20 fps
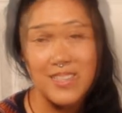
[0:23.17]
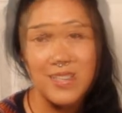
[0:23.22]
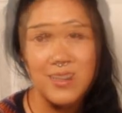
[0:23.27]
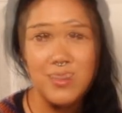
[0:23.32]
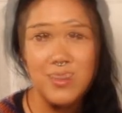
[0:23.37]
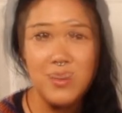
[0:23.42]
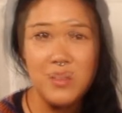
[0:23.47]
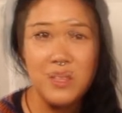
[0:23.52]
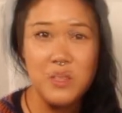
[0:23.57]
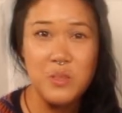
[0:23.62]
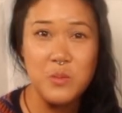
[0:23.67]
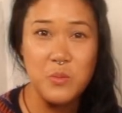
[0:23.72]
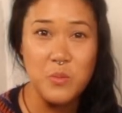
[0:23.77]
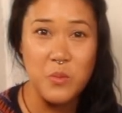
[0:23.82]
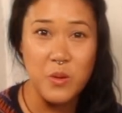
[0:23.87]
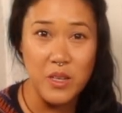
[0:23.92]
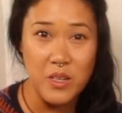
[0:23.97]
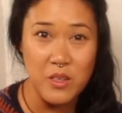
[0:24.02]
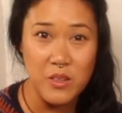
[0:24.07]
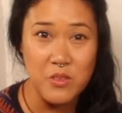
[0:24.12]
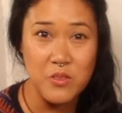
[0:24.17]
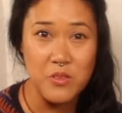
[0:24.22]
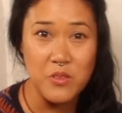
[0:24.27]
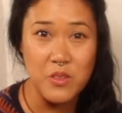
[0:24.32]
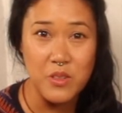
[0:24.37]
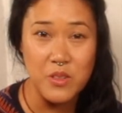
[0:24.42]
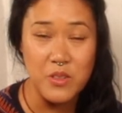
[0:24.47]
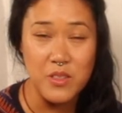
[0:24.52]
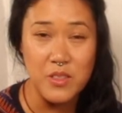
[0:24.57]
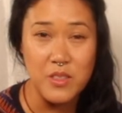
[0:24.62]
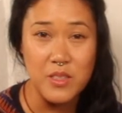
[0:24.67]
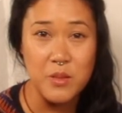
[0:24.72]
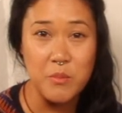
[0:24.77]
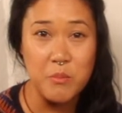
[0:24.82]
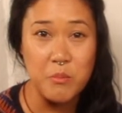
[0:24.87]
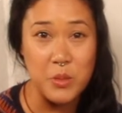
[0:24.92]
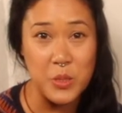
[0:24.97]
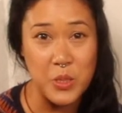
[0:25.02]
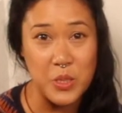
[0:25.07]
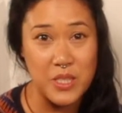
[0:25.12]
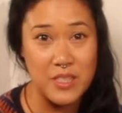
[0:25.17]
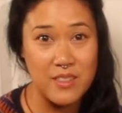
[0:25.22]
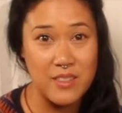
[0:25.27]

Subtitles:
wrote this wonderful book